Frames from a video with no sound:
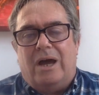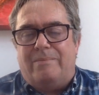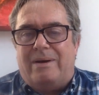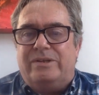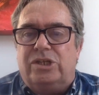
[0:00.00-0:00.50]

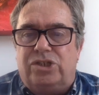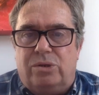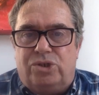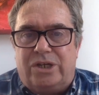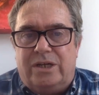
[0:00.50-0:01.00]
I'm having the
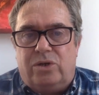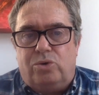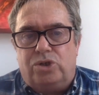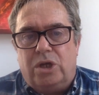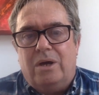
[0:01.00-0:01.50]
two
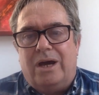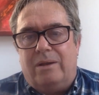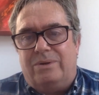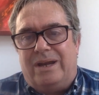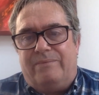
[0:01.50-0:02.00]
singles
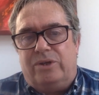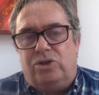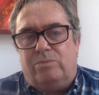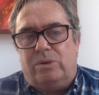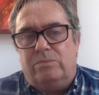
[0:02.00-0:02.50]
and I'm going to have the
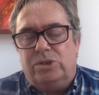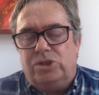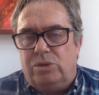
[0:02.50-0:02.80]
double.